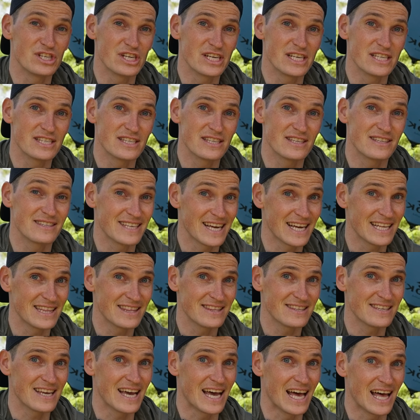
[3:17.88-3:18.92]
is
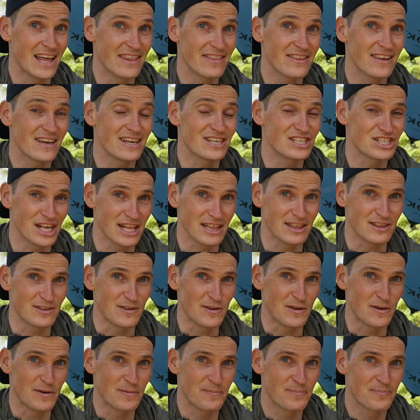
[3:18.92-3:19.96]
tent and
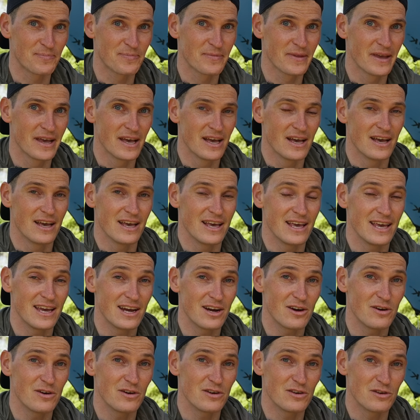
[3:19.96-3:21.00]
shelter.
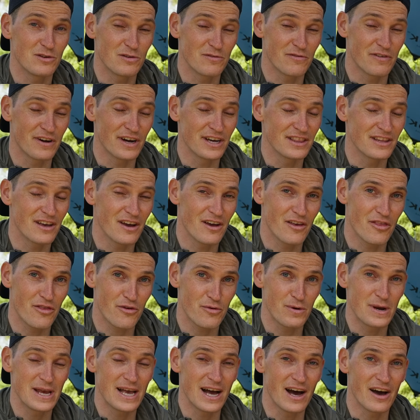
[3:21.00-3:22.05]
Here you'll find
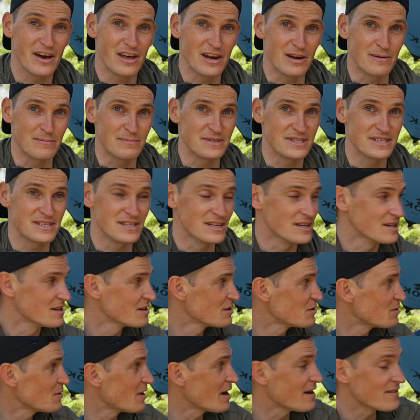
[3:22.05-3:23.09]
three items.
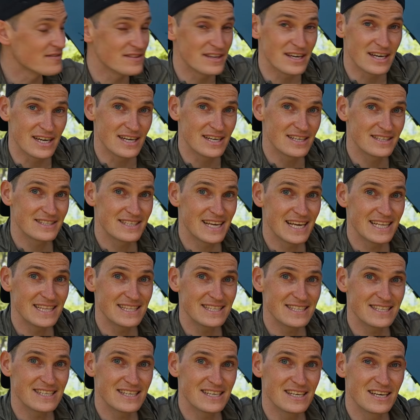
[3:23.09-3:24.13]
You have the
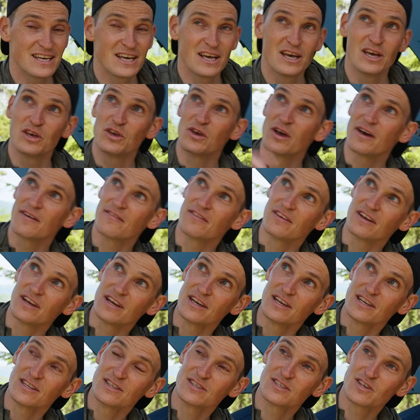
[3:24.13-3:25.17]
tent, you have
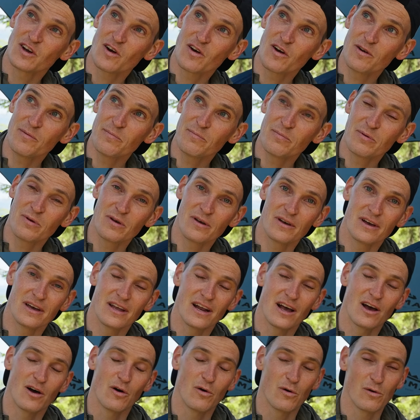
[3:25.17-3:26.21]
the tarp,
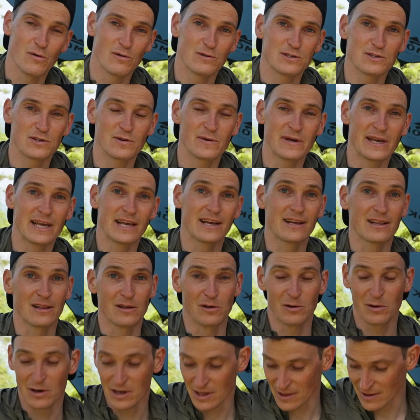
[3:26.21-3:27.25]
and I also
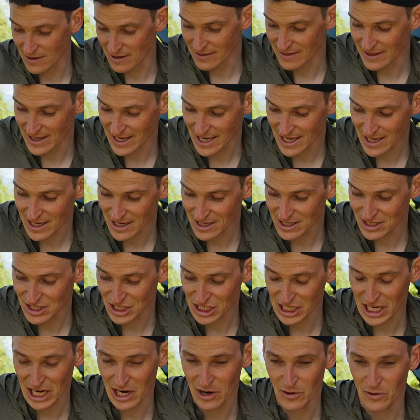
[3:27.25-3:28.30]
included the
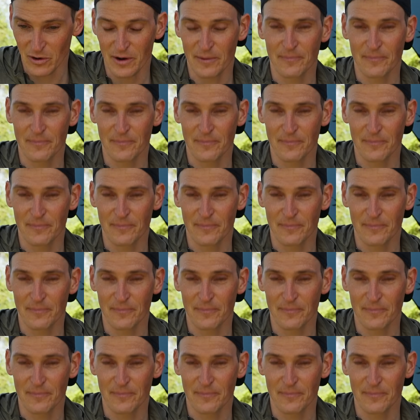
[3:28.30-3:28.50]
chair.